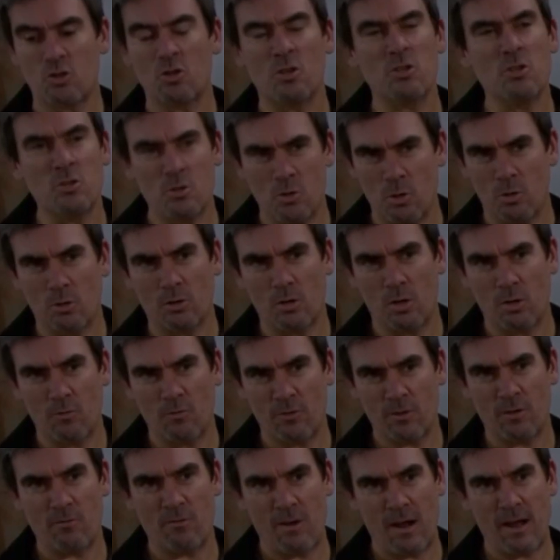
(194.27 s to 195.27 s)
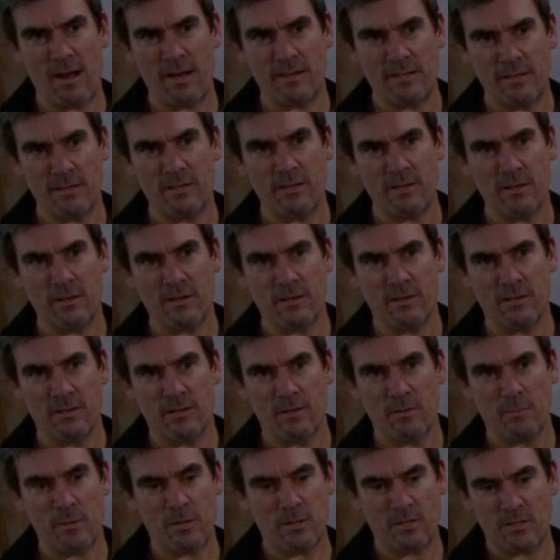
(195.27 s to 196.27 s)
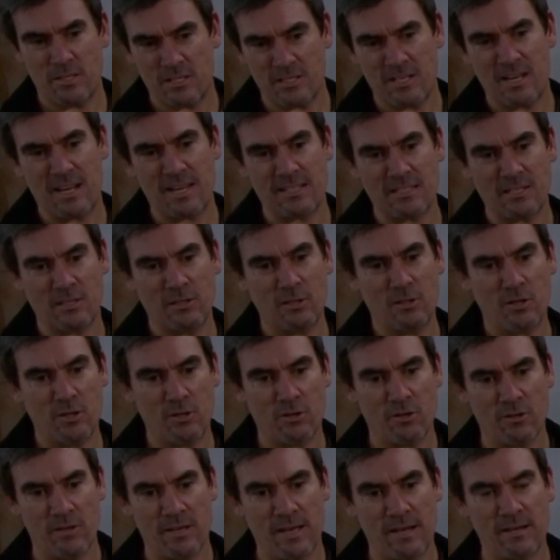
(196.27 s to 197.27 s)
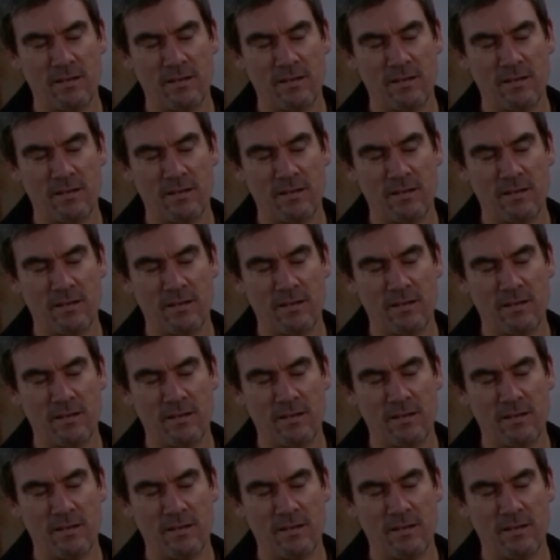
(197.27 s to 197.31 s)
go along for the ride, didn't you? Because there's a nice little learner at the end of it